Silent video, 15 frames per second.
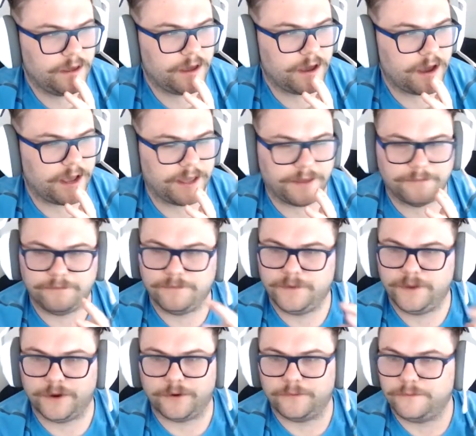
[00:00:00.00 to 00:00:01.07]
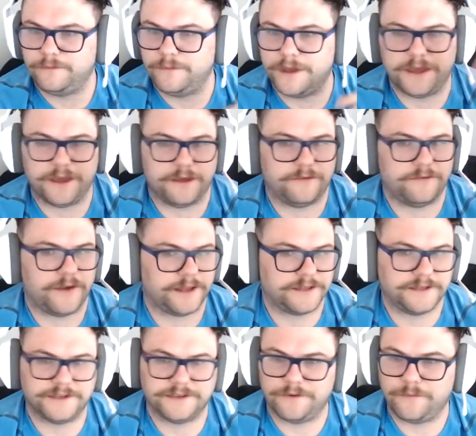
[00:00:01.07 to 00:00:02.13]
I, you know, making
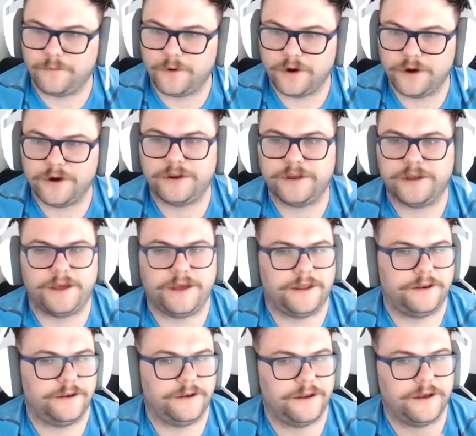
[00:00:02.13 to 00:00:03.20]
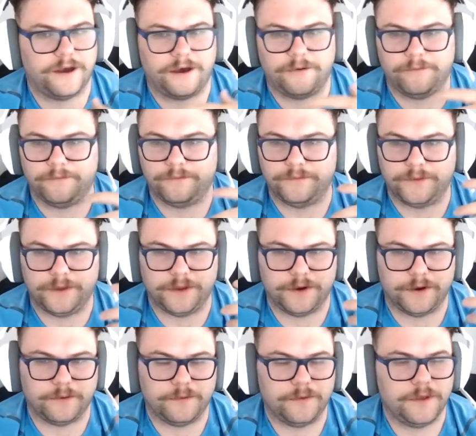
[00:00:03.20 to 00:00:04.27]
advances in work and, um, you
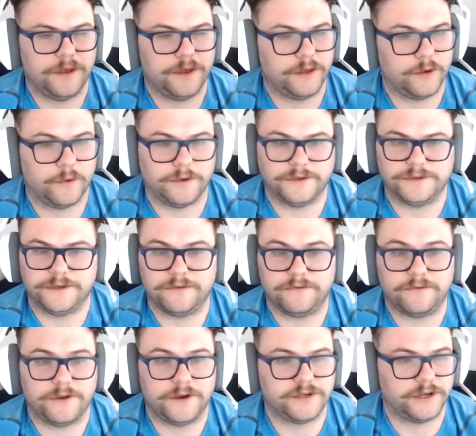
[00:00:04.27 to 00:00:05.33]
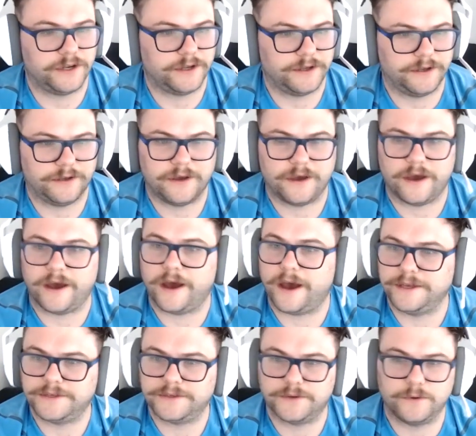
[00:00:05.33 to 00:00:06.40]
know, going, finishing uh,
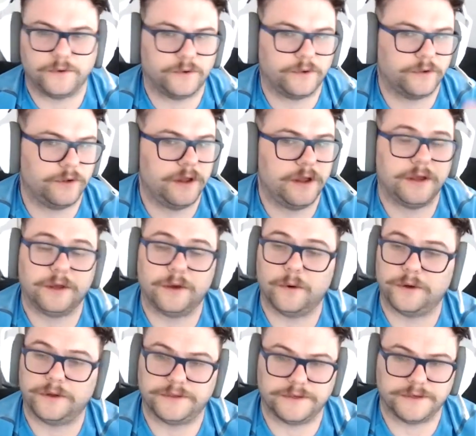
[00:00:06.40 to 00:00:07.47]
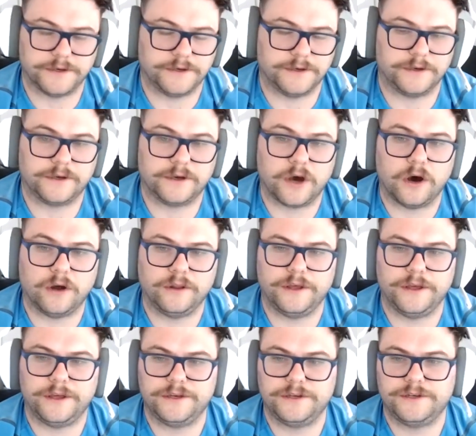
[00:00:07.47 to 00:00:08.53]
high school, going to
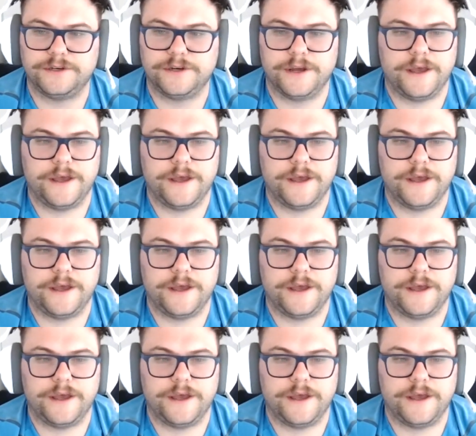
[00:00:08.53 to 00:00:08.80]
college,